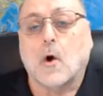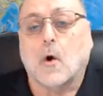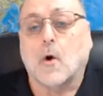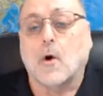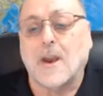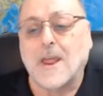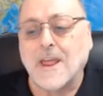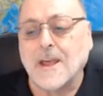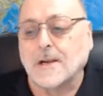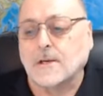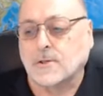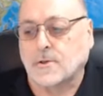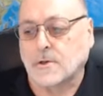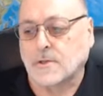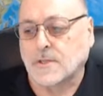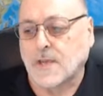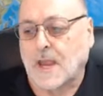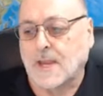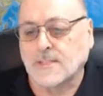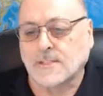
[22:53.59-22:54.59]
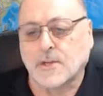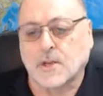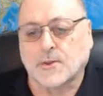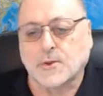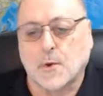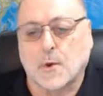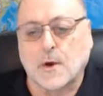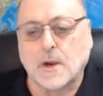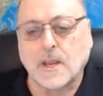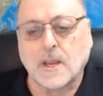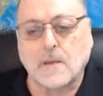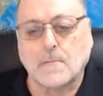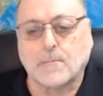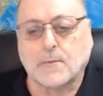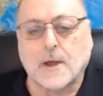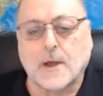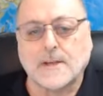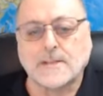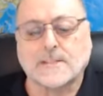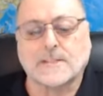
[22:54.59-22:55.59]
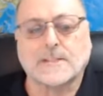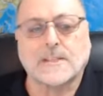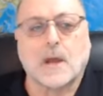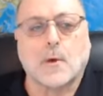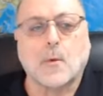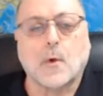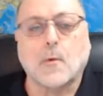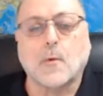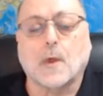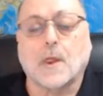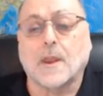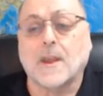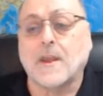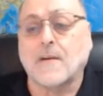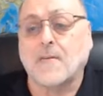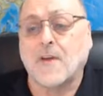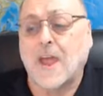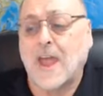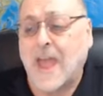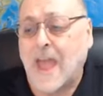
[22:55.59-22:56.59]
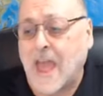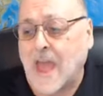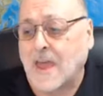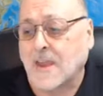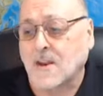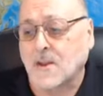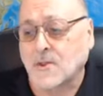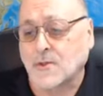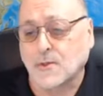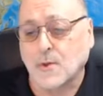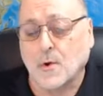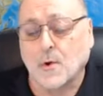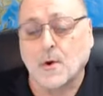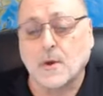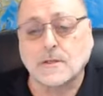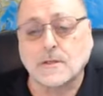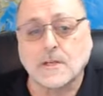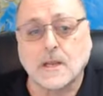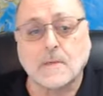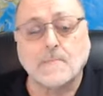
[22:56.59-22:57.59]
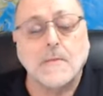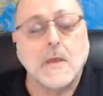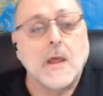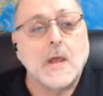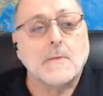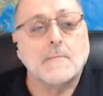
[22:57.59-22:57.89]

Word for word: or exercised authority in places that we really never had authority.